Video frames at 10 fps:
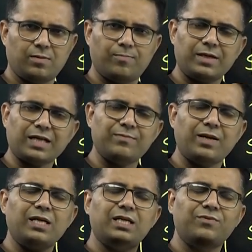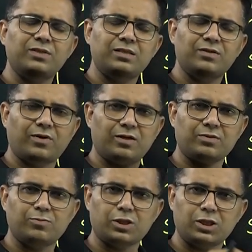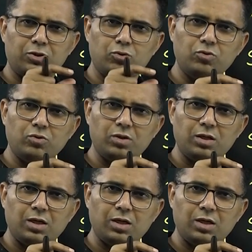But RBI intervenes in the forex market to